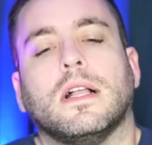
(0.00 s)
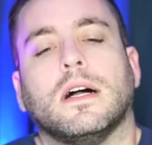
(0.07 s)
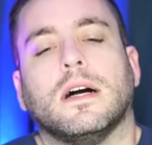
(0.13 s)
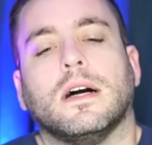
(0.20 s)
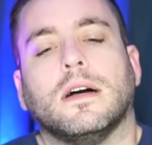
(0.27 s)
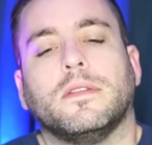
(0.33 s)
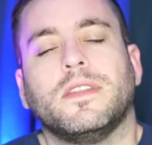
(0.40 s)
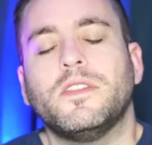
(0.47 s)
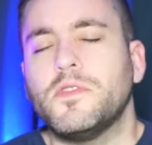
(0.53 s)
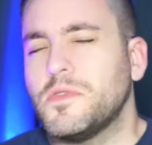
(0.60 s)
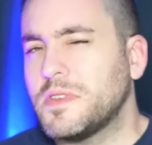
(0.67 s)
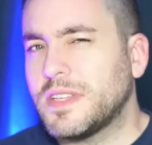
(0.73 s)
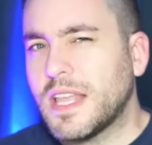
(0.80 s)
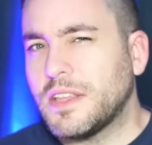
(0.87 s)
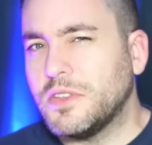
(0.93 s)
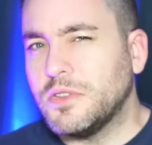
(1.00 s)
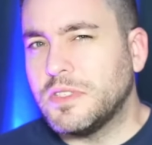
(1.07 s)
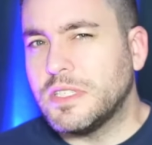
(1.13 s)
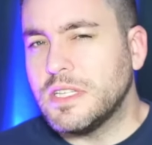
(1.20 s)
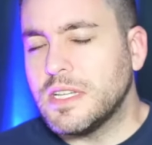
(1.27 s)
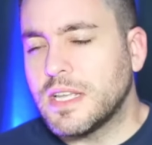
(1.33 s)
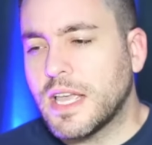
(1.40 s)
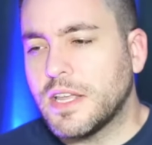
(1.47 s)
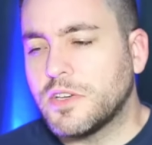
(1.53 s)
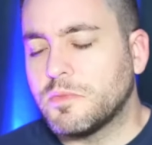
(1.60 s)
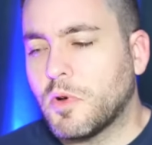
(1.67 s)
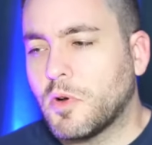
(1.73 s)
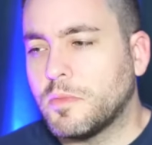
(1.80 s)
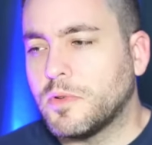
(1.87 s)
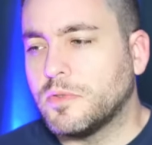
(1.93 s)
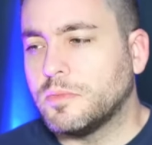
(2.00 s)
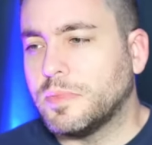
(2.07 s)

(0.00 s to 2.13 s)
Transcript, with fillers: Uh, you know, there's that UC Engage Mobile,